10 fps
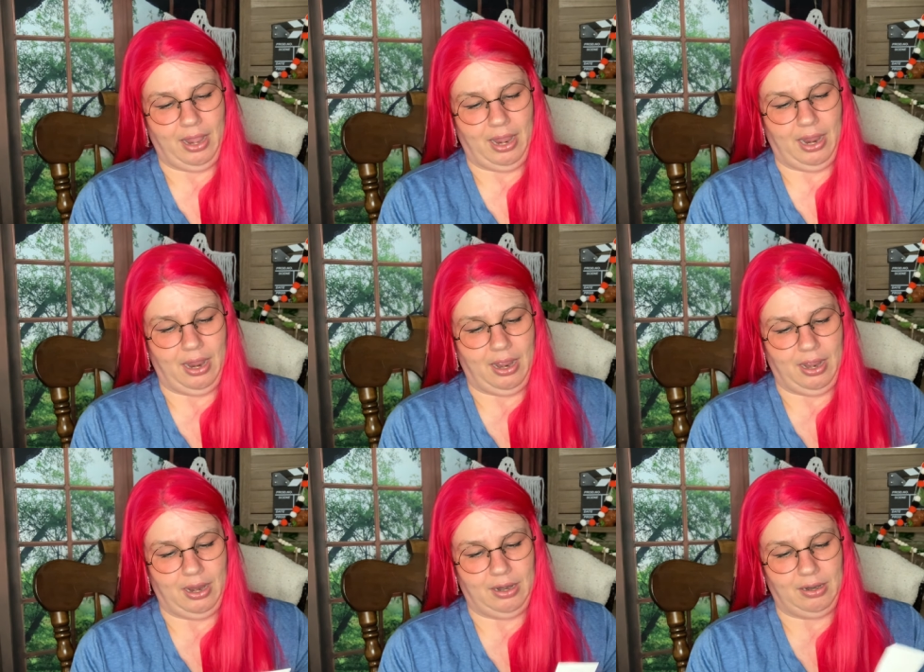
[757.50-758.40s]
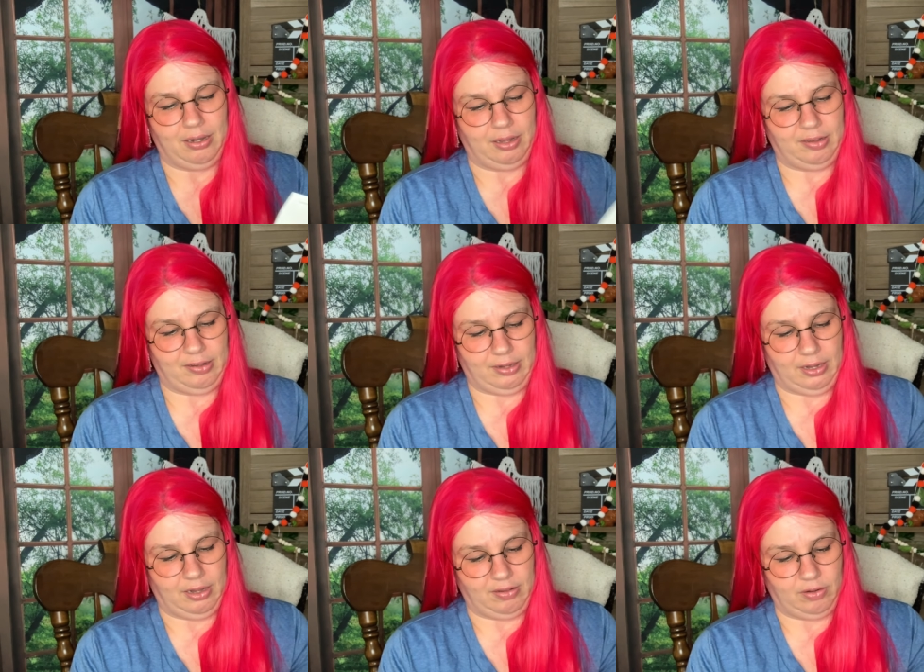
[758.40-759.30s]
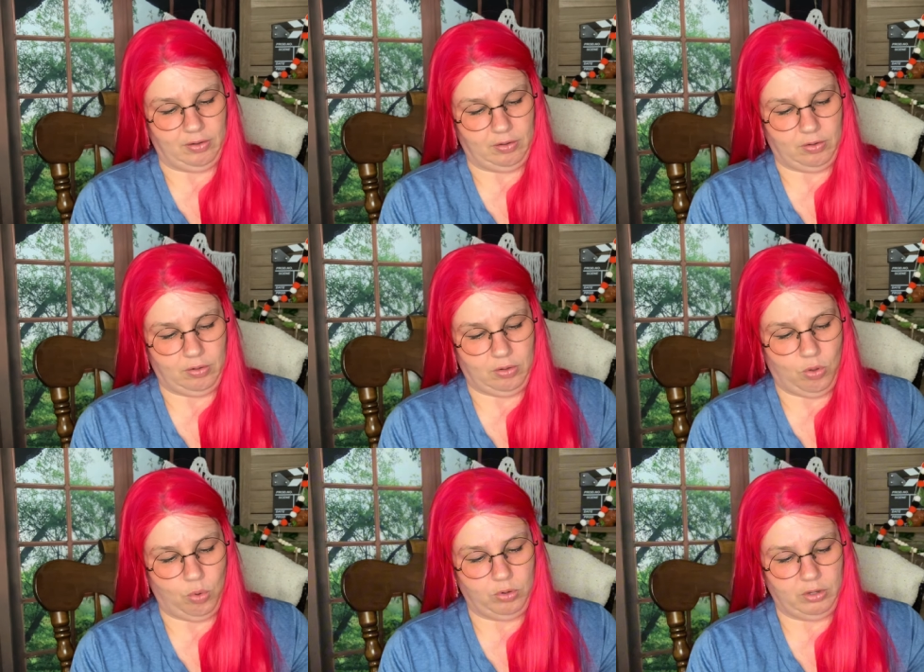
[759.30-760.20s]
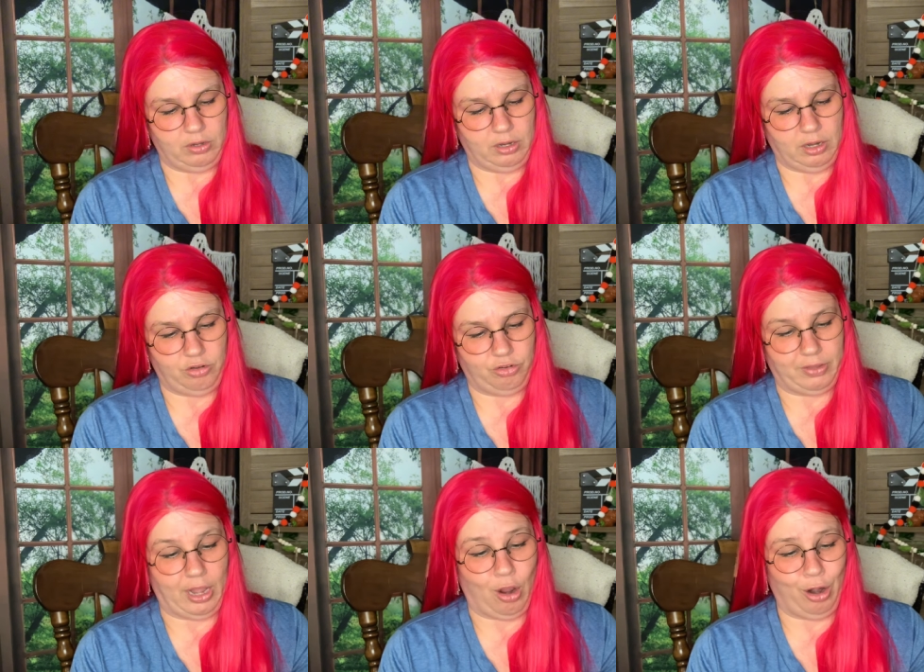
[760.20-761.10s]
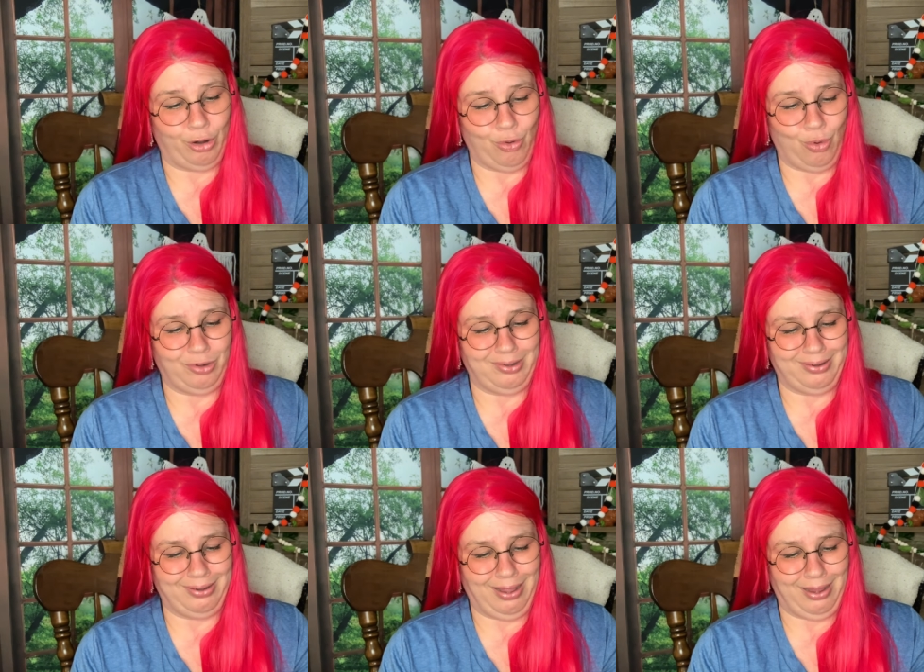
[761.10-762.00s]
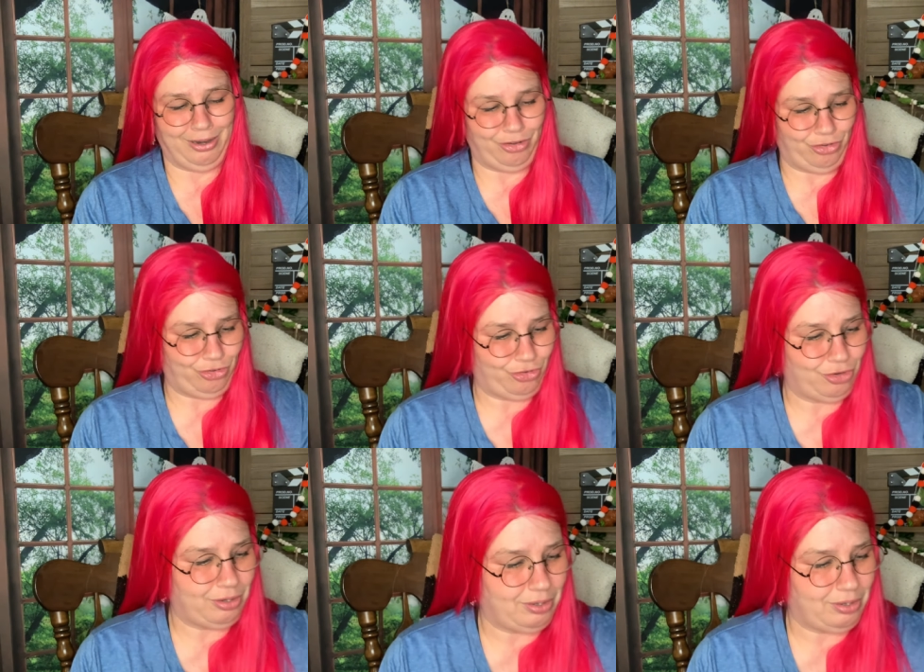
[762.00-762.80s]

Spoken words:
And let's see, is it cold to the touch? They are cold to the touch.